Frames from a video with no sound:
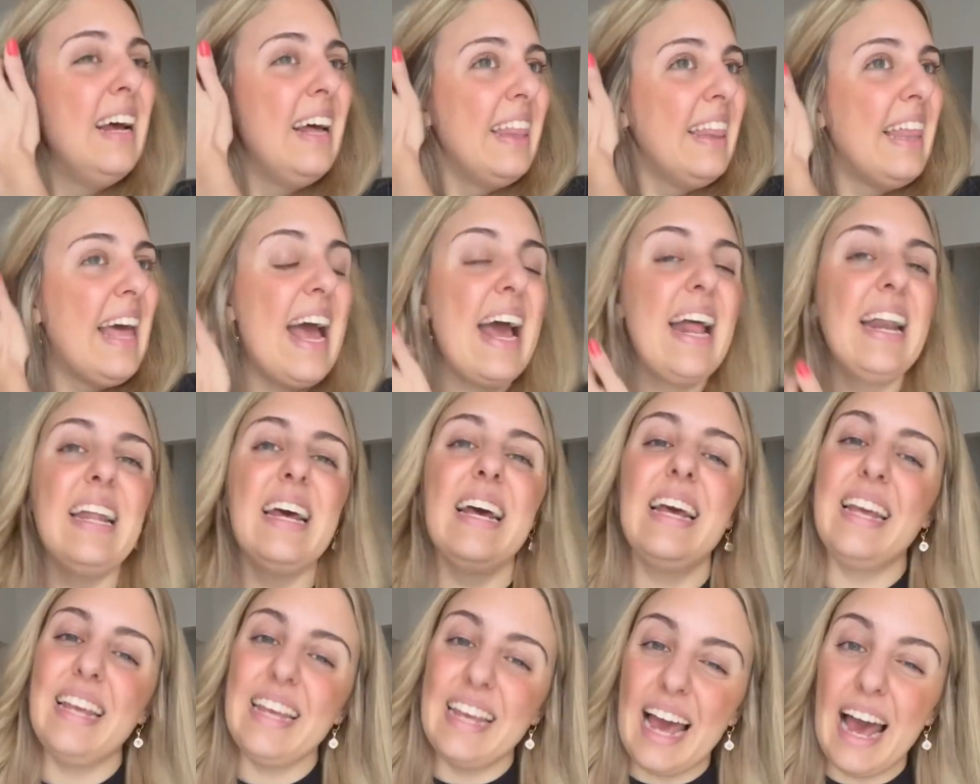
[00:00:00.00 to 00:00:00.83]
then
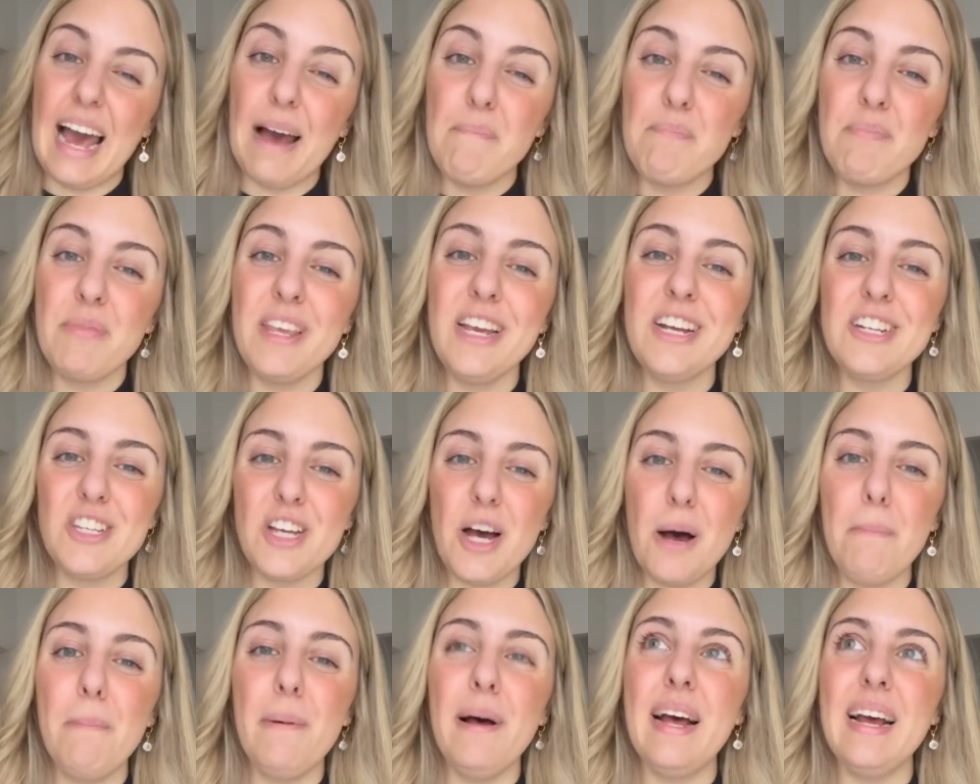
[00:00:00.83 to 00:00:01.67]
your
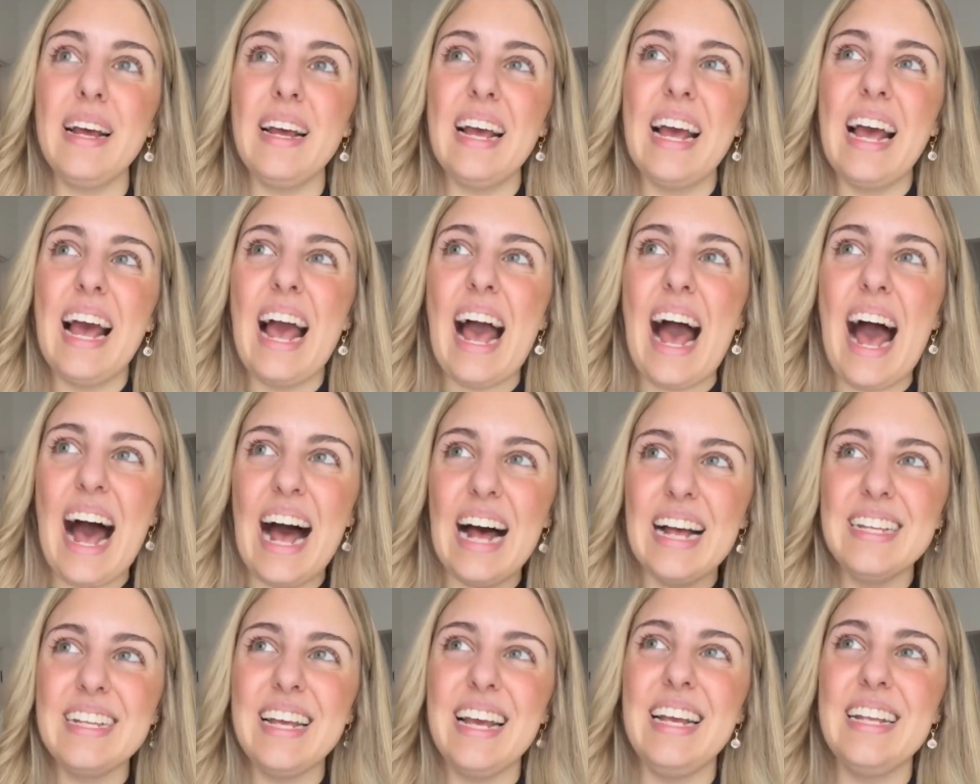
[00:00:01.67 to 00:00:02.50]

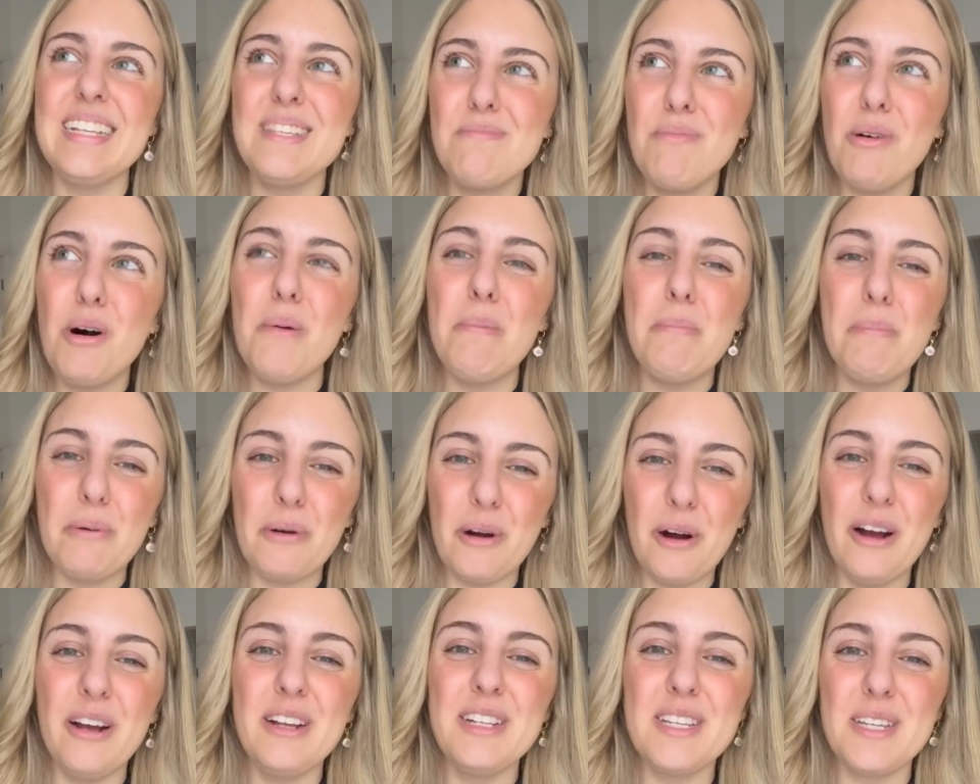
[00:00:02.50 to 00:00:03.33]
topper is more
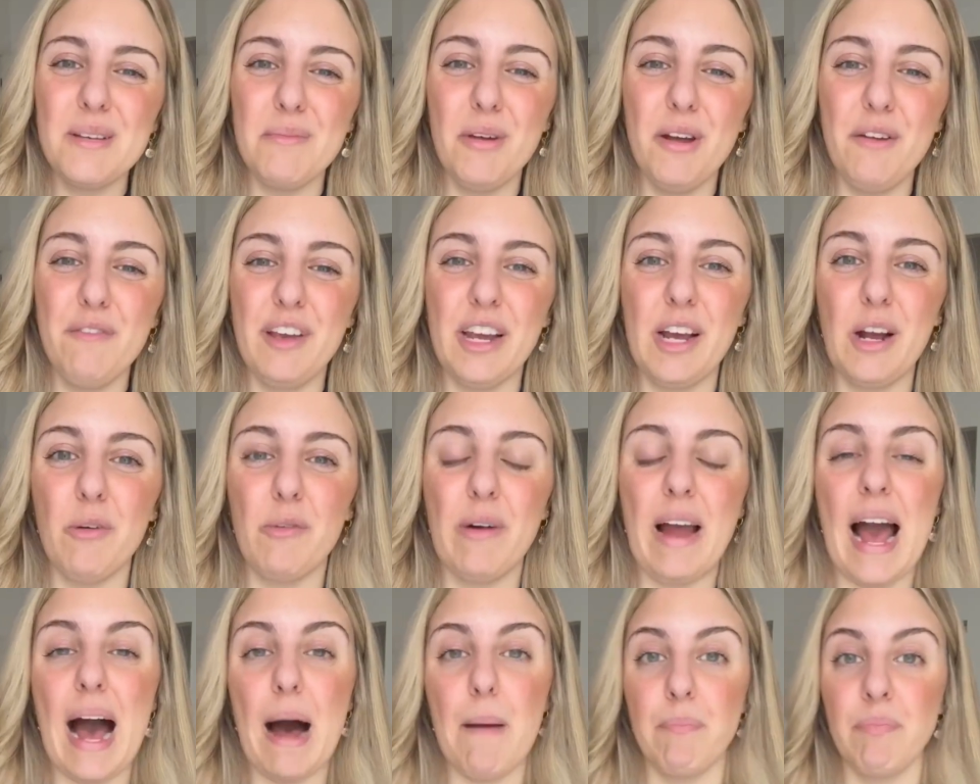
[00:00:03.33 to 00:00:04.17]
prone to moving
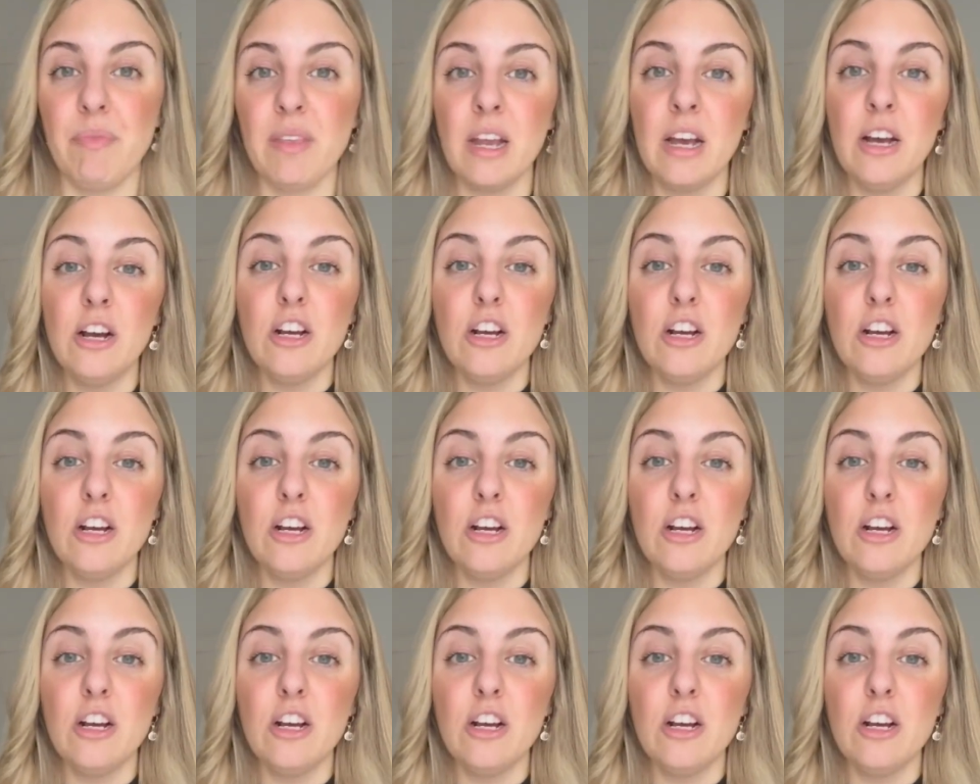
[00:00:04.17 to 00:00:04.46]
around.